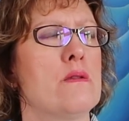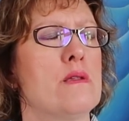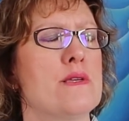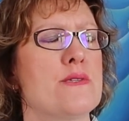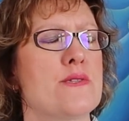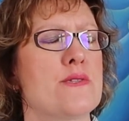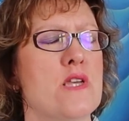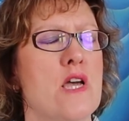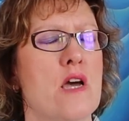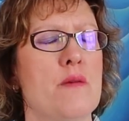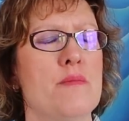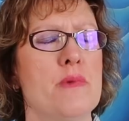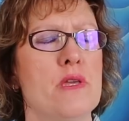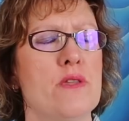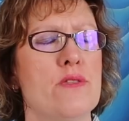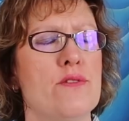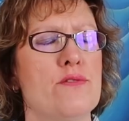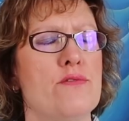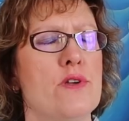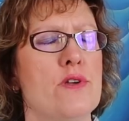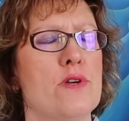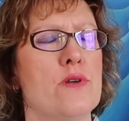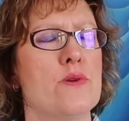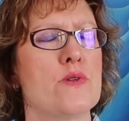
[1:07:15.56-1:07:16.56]
That's coming
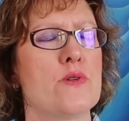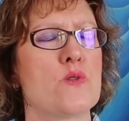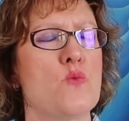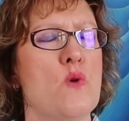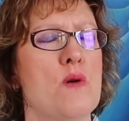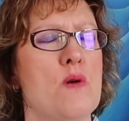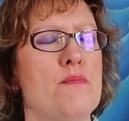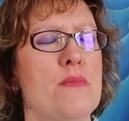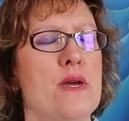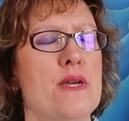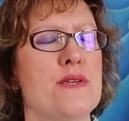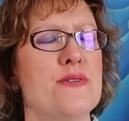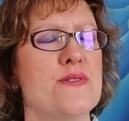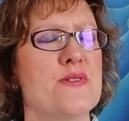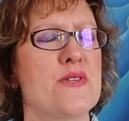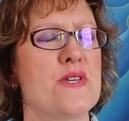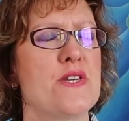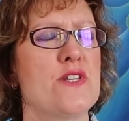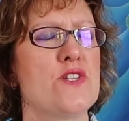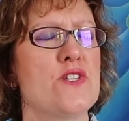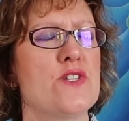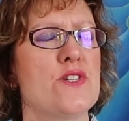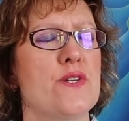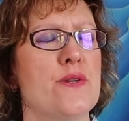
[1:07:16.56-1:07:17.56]
through. That's one
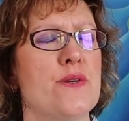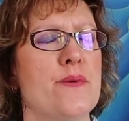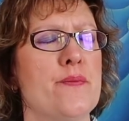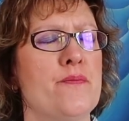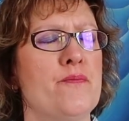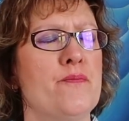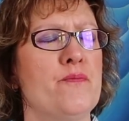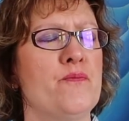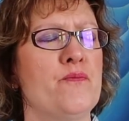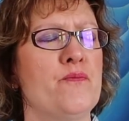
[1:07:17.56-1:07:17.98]
message.